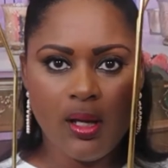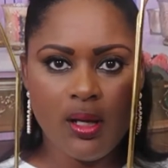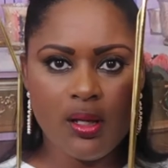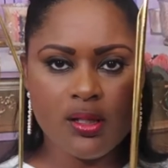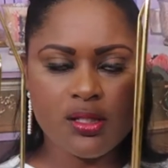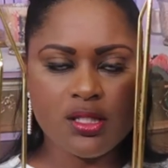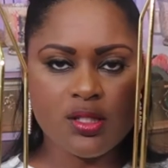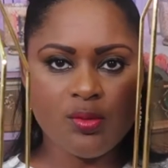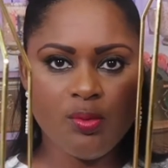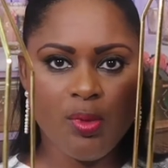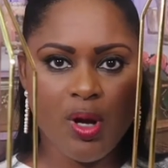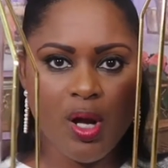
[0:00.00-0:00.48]

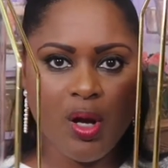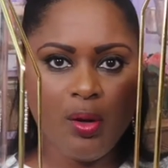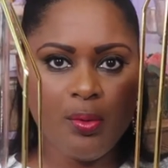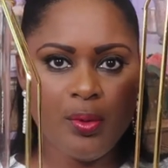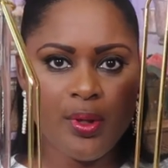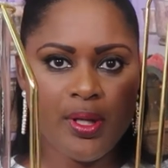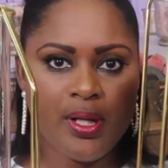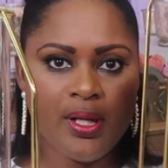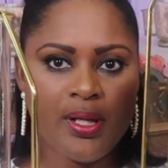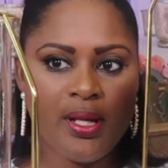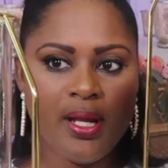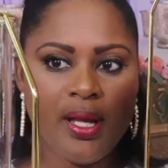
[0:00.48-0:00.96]
a small
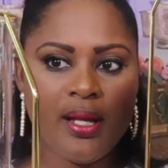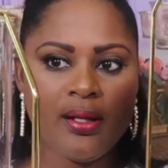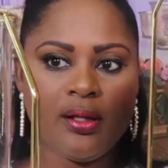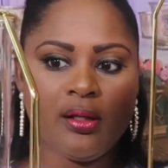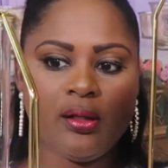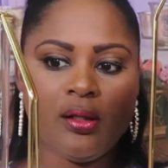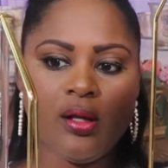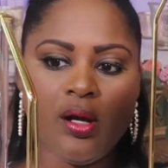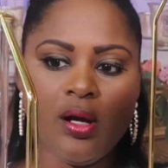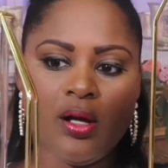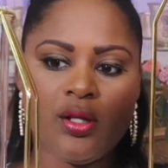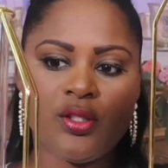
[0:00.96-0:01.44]
one and
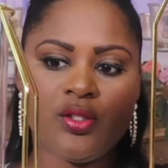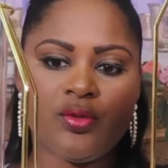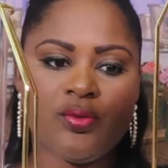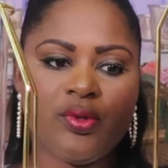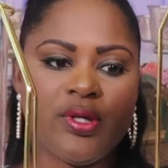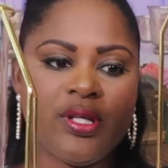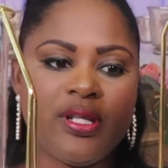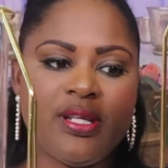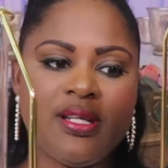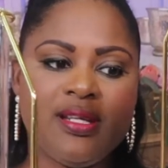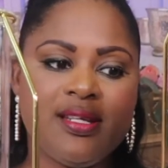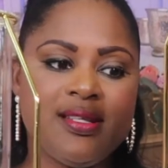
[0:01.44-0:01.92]
a large
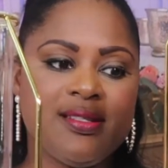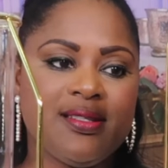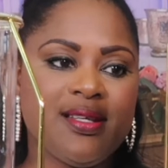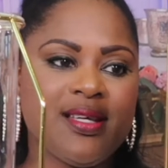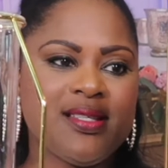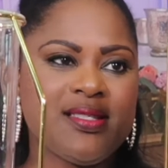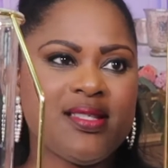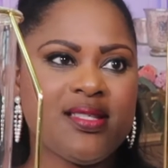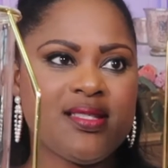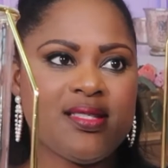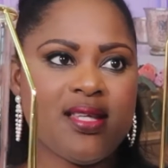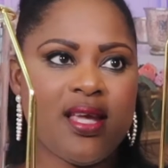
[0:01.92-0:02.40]
one, and it
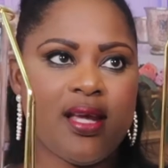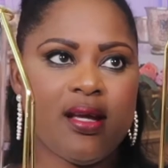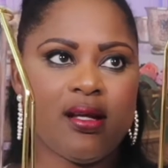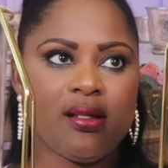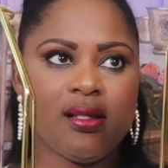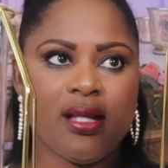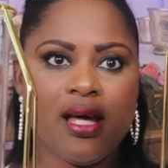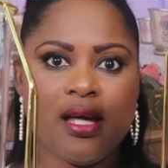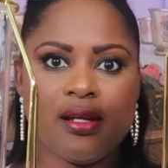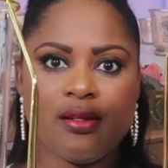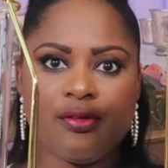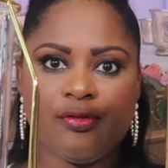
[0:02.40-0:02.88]
doesn't take a
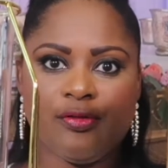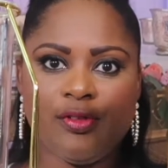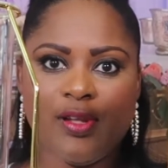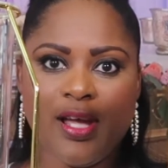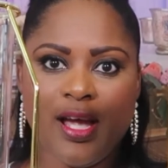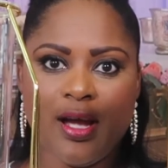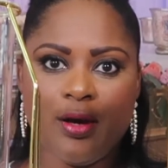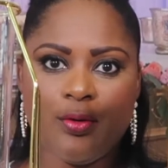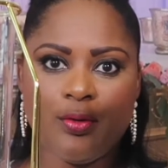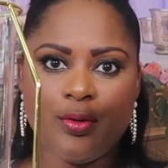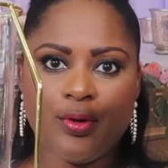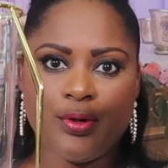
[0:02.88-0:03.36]
lot of
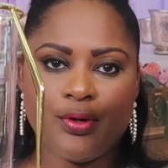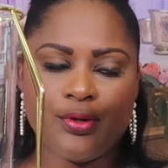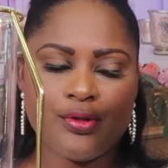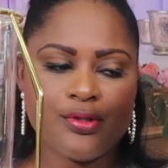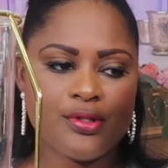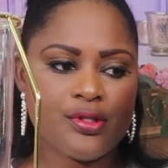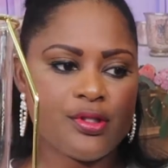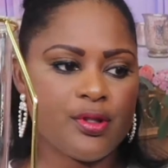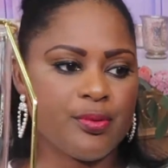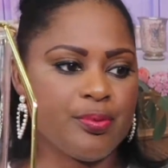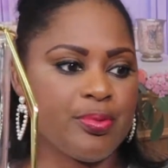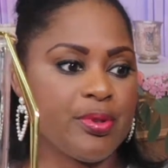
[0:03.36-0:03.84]

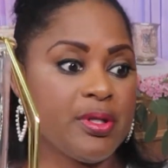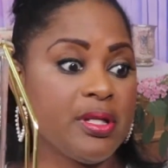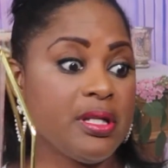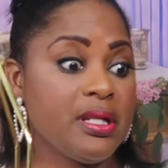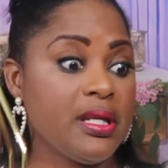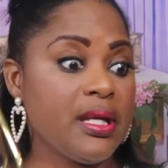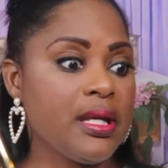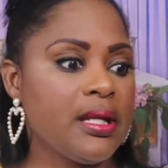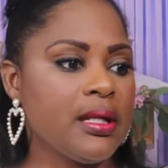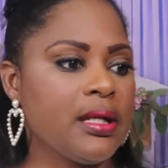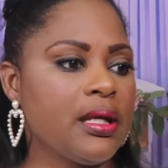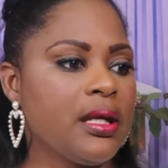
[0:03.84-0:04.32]
flowers to put
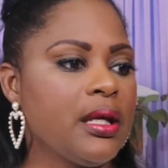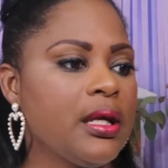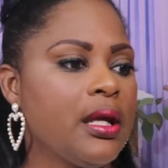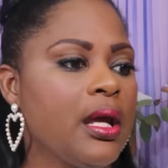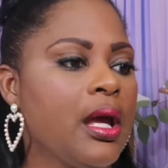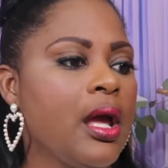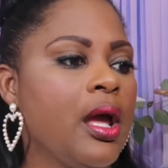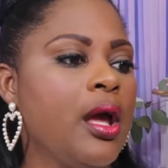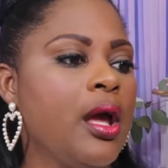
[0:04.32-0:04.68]
in it,